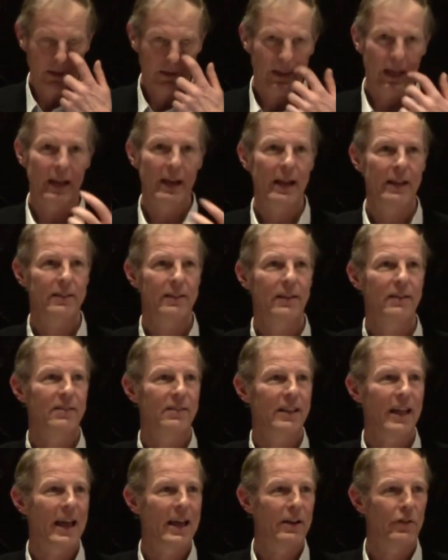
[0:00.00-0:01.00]
they let
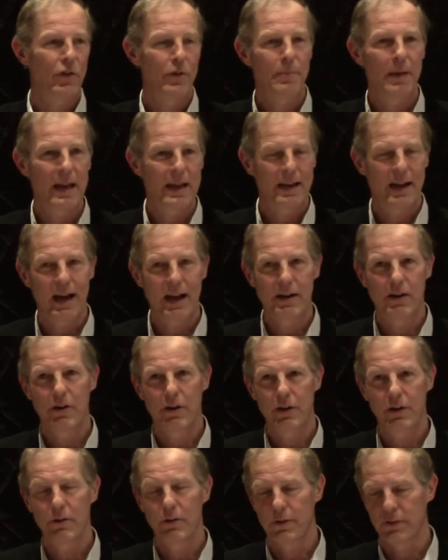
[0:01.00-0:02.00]
this land remain
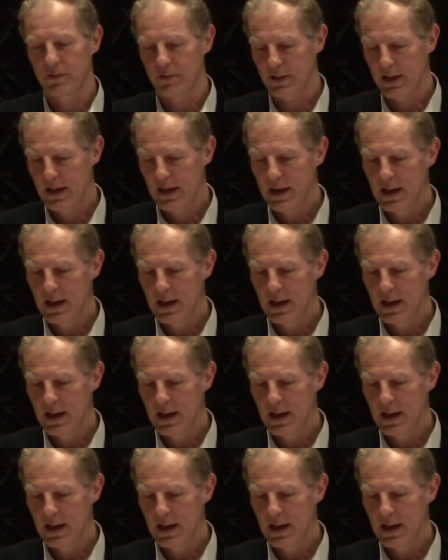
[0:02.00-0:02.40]
underused.